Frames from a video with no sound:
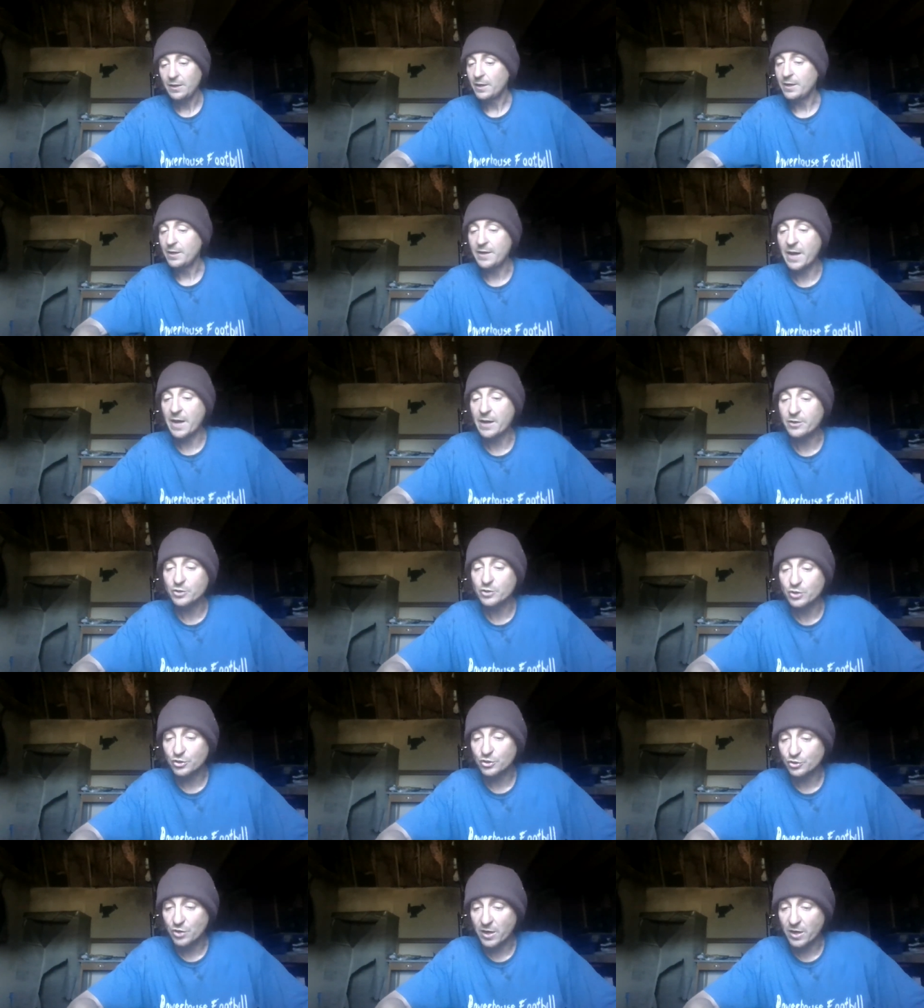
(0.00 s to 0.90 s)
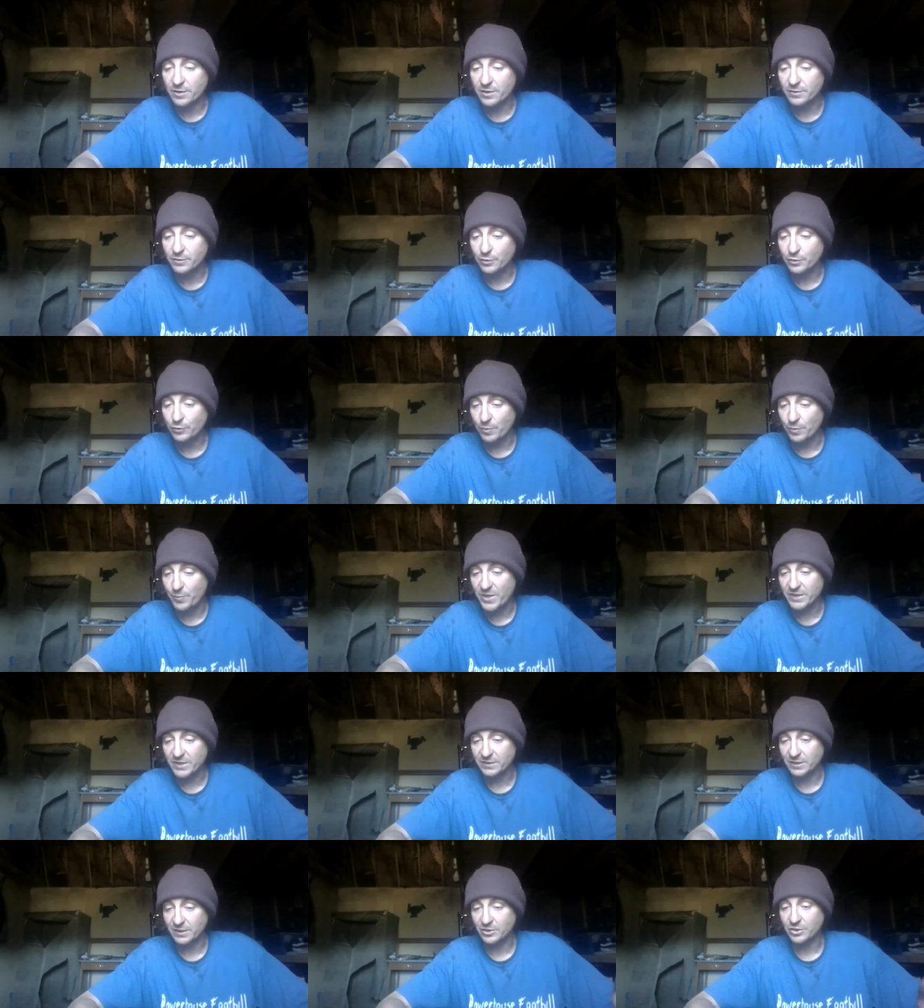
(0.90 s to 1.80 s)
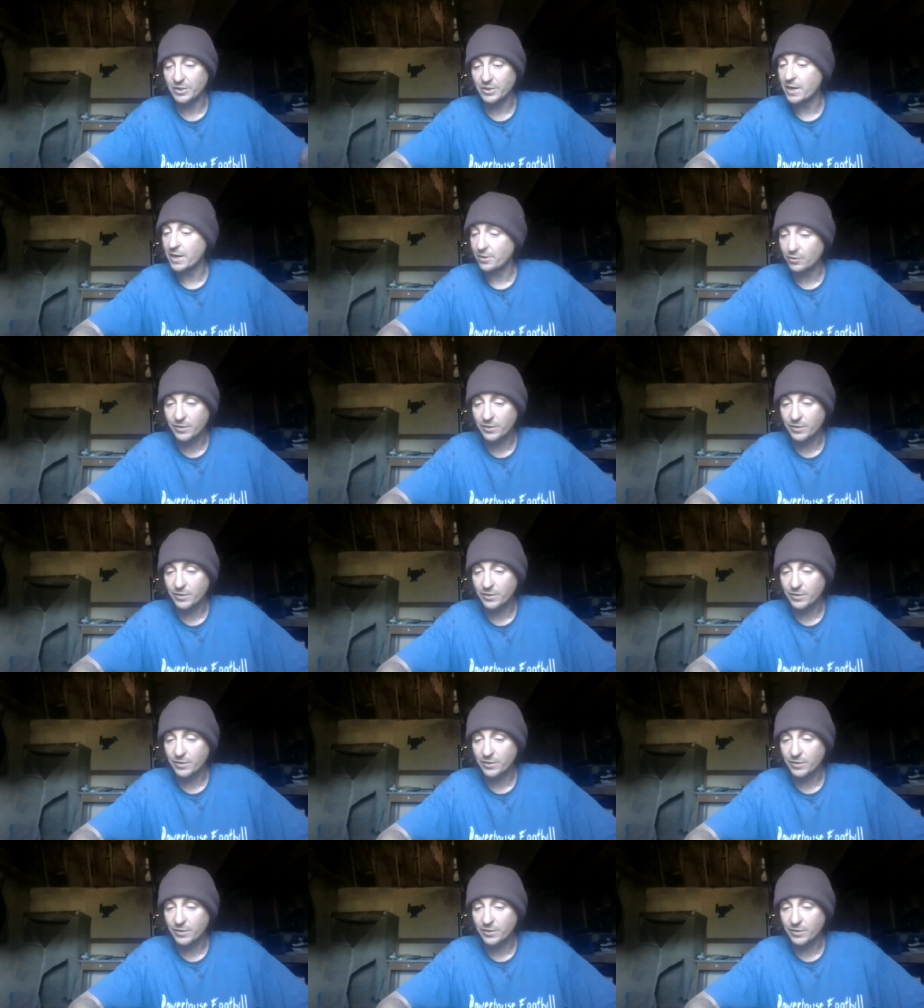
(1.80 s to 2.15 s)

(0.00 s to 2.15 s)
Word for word: and now you're just trying to do the best that you got.